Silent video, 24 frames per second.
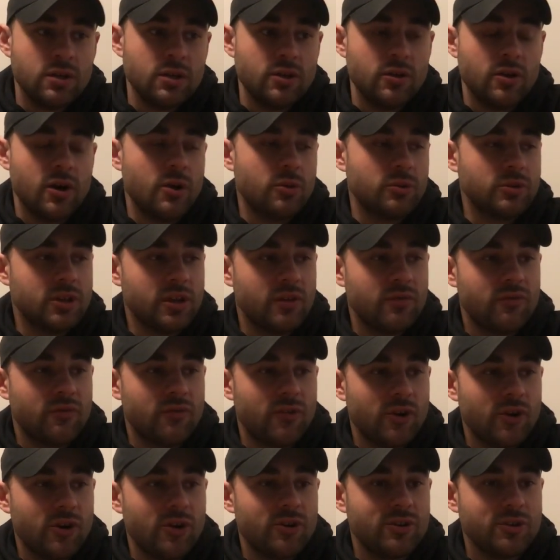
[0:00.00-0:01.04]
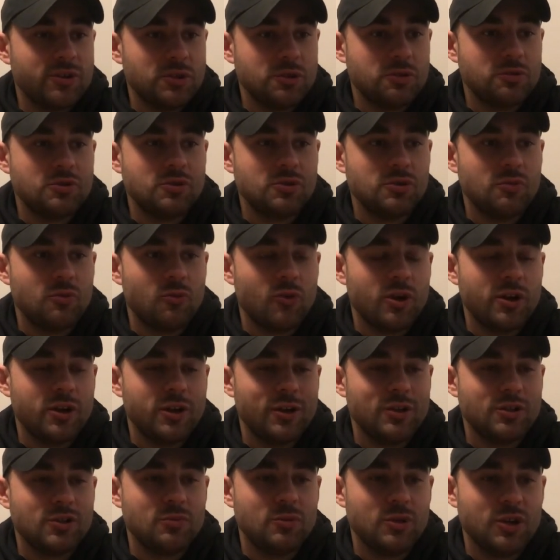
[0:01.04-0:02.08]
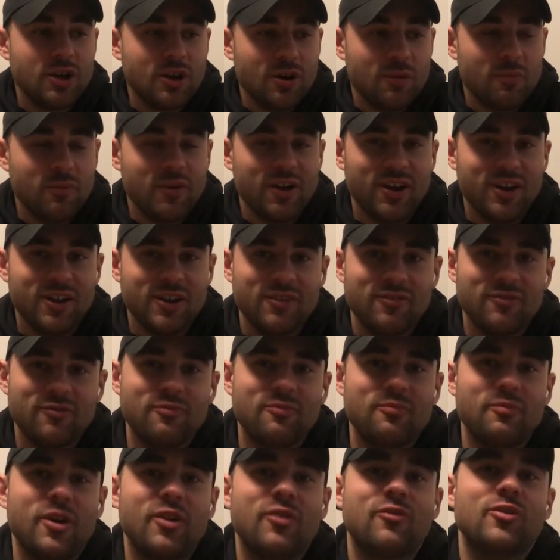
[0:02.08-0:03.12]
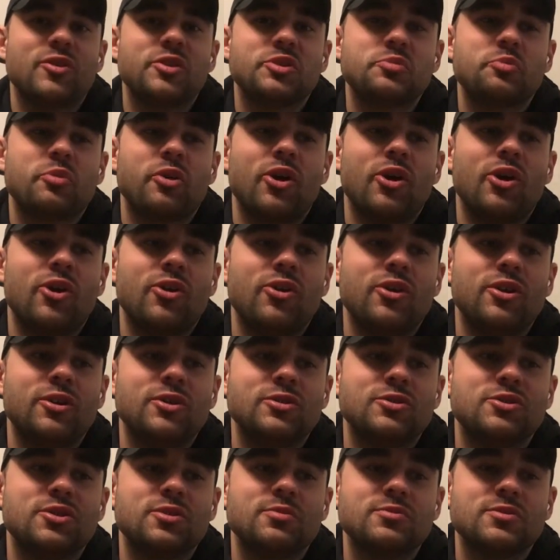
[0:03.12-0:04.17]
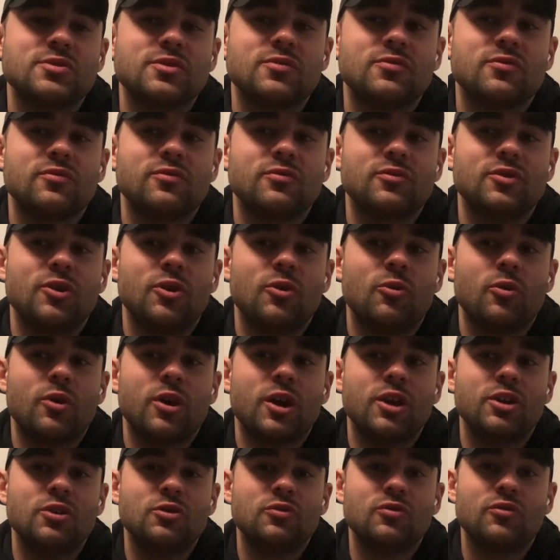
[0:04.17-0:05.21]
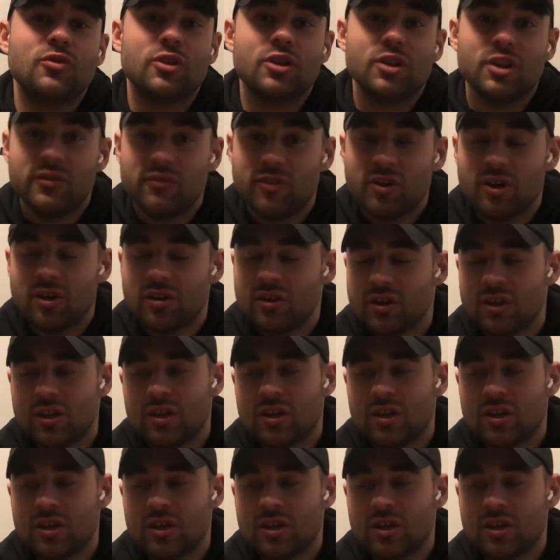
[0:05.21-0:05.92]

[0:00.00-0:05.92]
I would love for YouTube one day to become my first priority in terms of, what I do for a living.